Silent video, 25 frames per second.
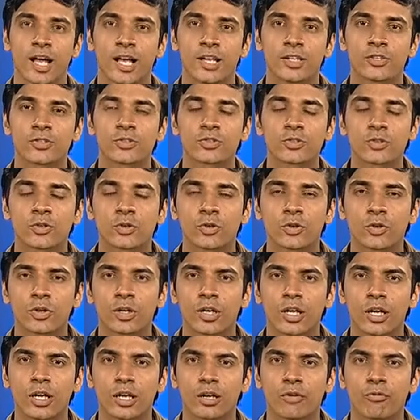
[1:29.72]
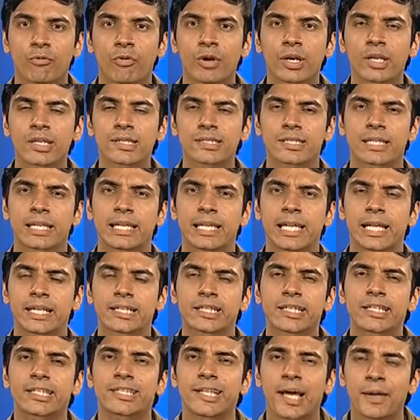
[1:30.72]
So what is an
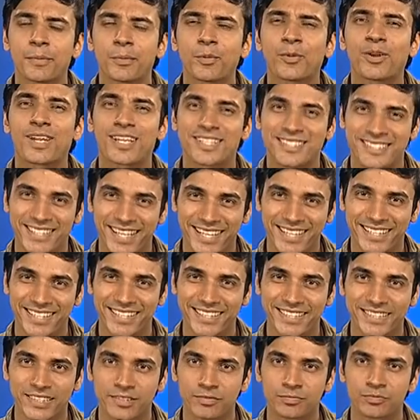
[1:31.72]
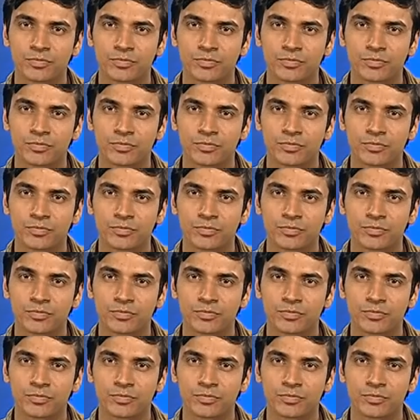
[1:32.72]
electric dipole exactly?